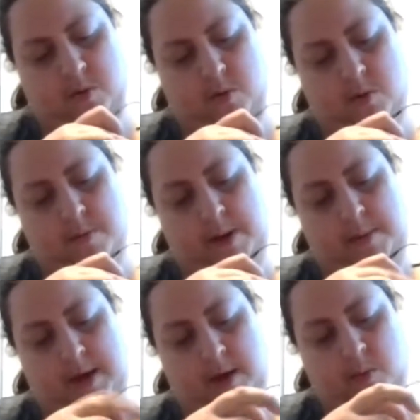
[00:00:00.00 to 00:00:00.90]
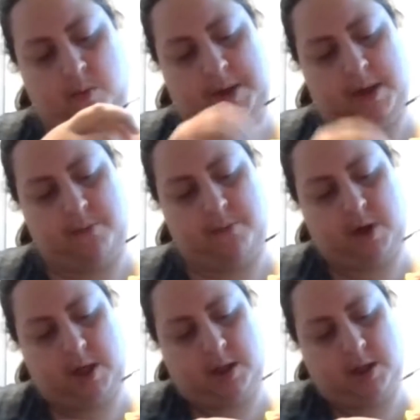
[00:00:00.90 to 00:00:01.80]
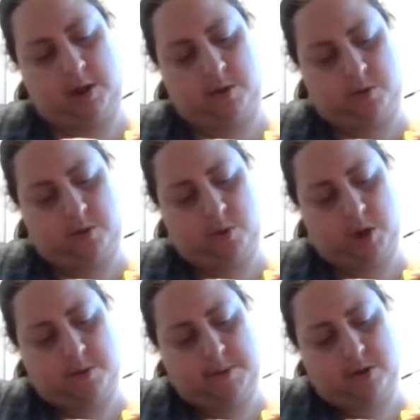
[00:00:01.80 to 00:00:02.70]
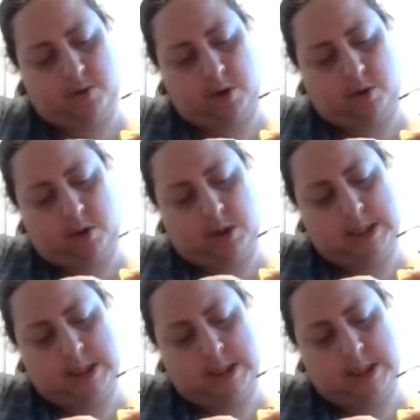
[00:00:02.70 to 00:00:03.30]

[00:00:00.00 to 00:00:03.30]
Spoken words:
Or maybe it will be comforting to you to watch me struggle.